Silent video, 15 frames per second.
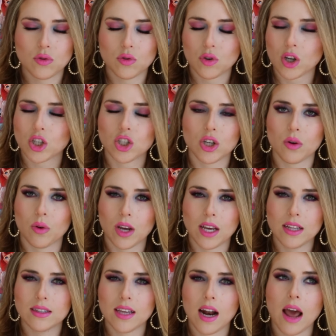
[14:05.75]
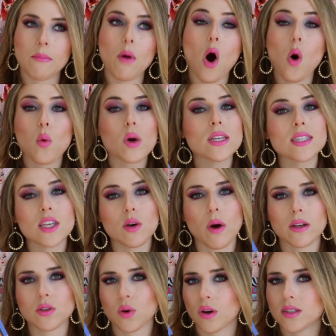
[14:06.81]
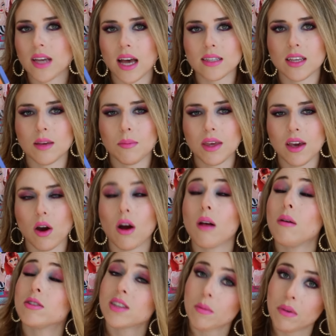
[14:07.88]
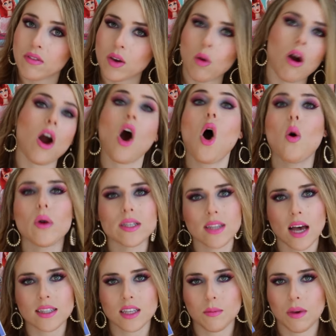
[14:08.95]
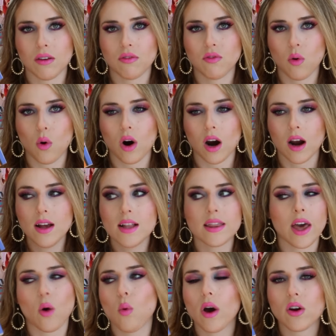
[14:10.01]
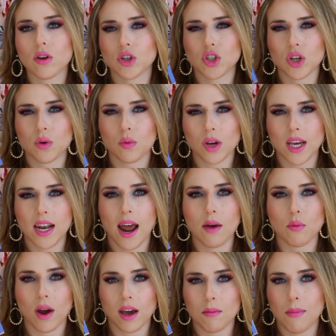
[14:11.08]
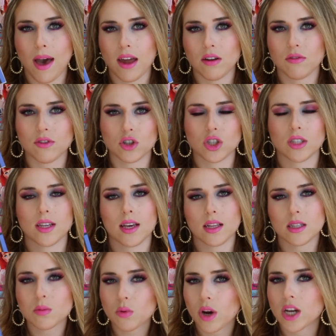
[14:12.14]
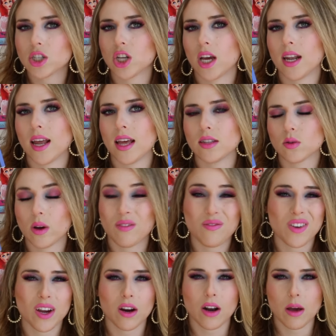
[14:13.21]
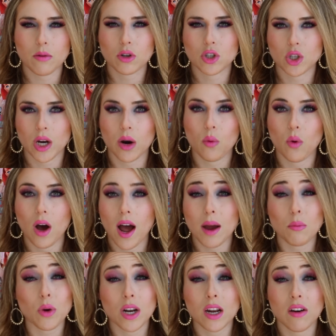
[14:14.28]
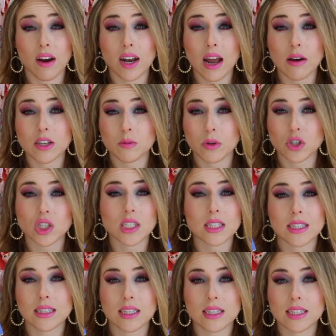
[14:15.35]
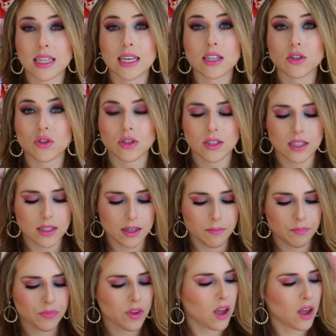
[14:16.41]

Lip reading: Christian reads. And you guys are always asking me, or some of you are always asking me for like what Christian read I recommend for just like inspiration. And so I figured I would share what I'm reading right now, especially since it's the Easter season.